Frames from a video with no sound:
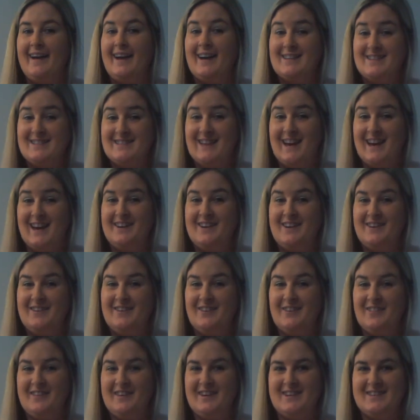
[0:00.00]
A side note
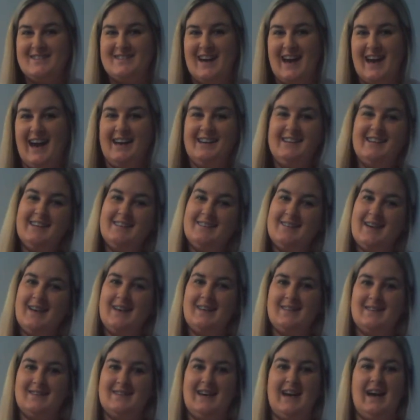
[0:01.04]
on this, I did
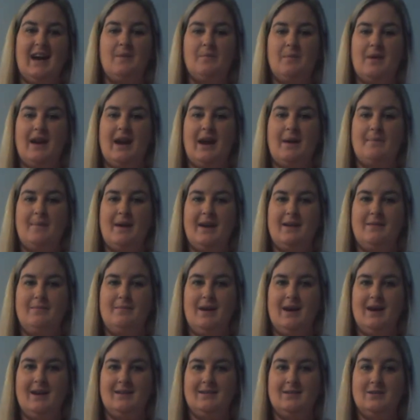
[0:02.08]
take the time when I made
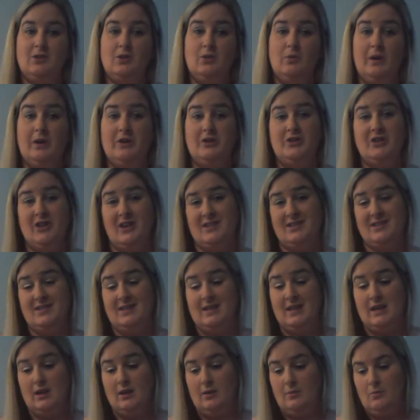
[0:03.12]
mine to
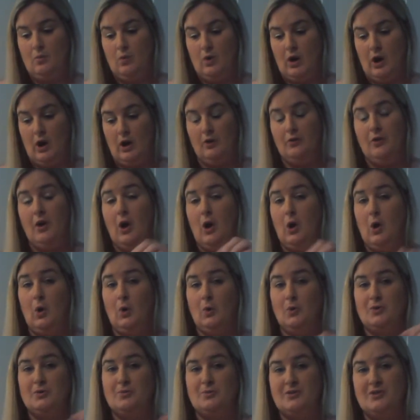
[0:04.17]
adjust them where all the
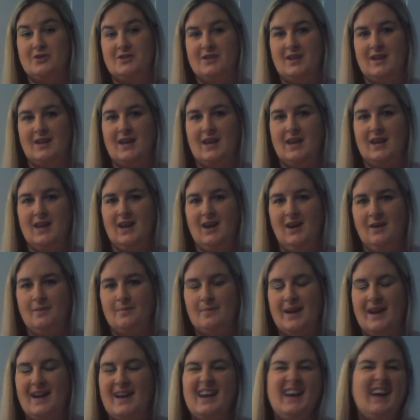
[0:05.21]
holes were sticking
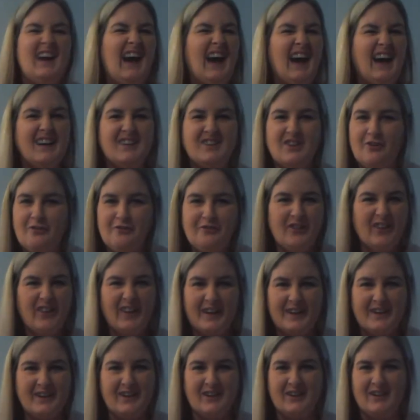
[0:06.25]
up. I don't feel
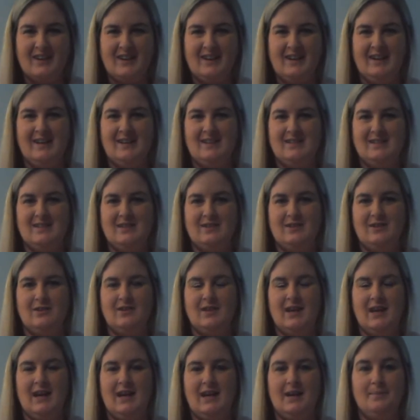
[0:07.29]
like you're going to need to do
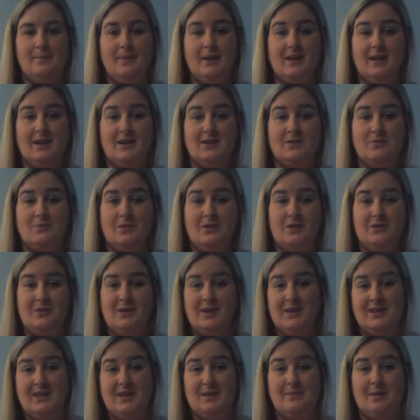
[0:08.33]
that because when you
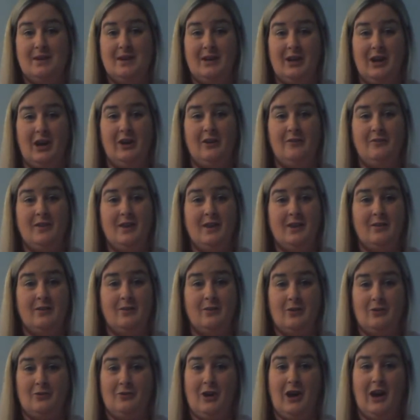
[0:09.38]
get them in an oven
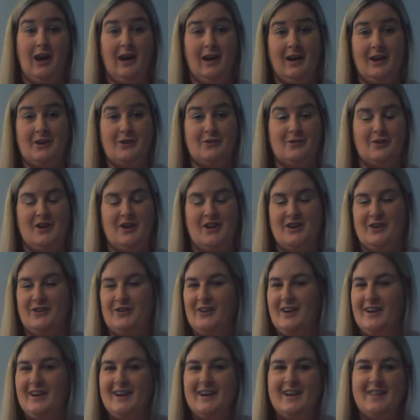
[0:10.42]
or on a hot
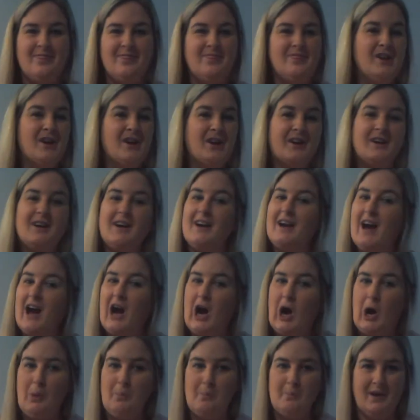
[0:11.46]
grill, they're going to
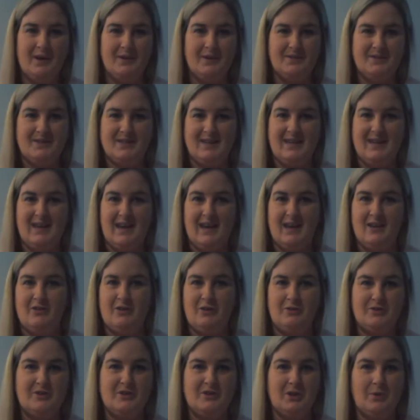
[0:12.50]
all melt
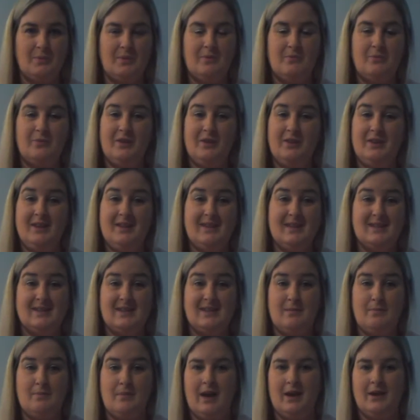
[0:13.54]
together, so it really
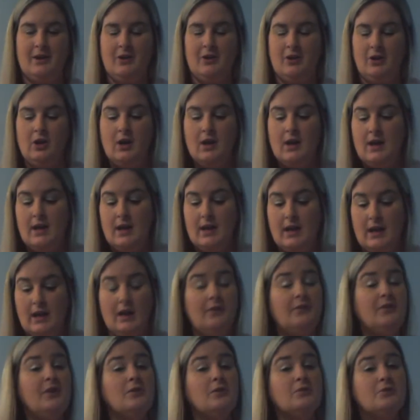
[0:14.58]
doesn't matter.
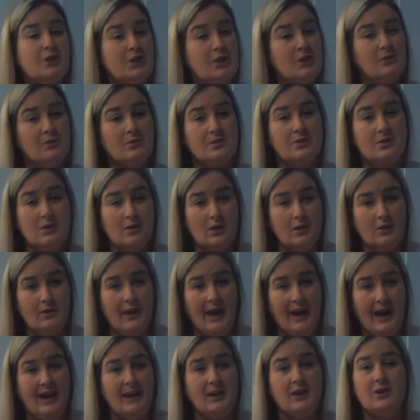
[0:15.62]
If you choose to do
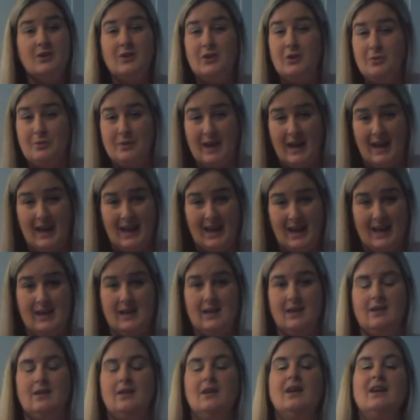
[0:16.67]
that, you
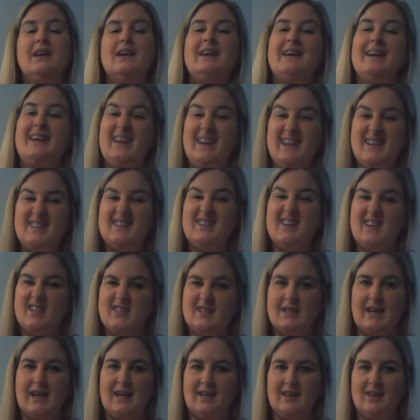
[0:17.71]
can. It
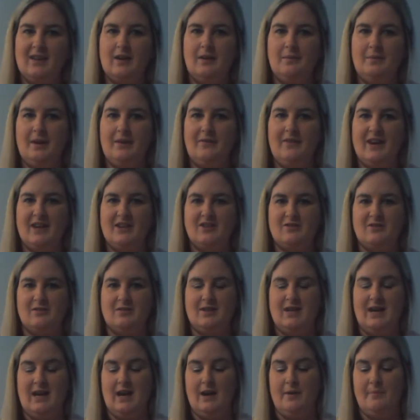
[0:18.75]
does take a little bit of extra
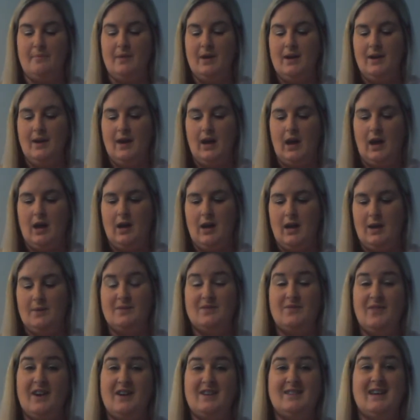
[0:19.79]
time. It
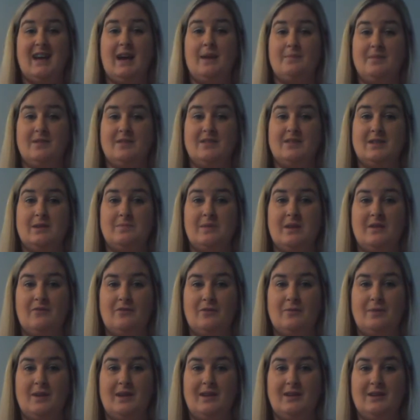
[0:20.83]
was very time consuming
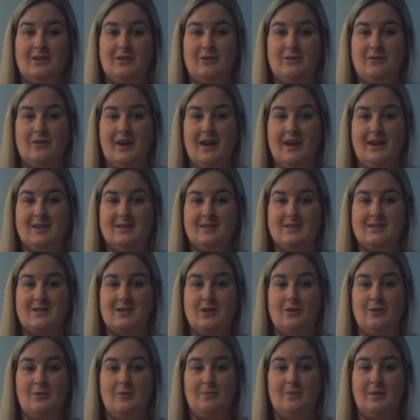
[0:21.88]
for me to do that,
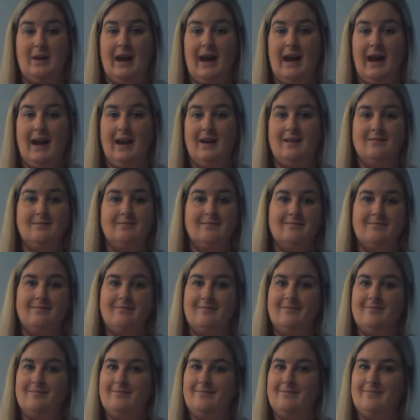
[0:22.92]
so
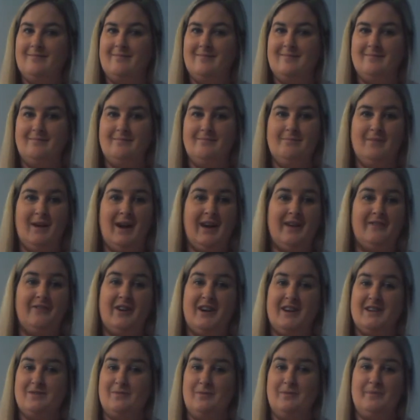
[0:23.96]
my
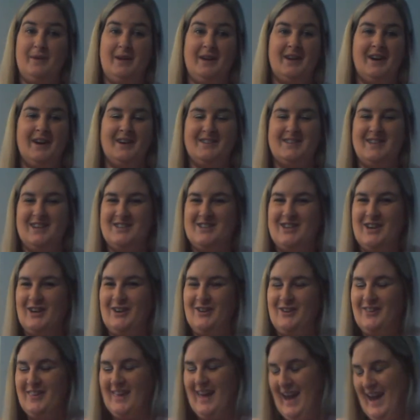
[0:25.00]
advice would be not to
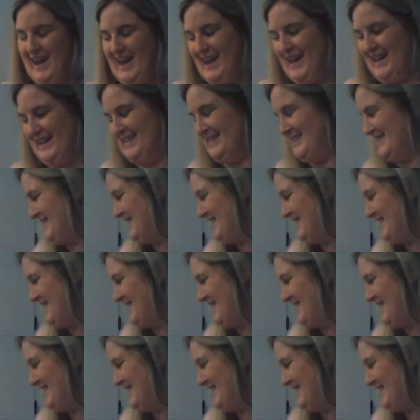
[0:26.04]
do that.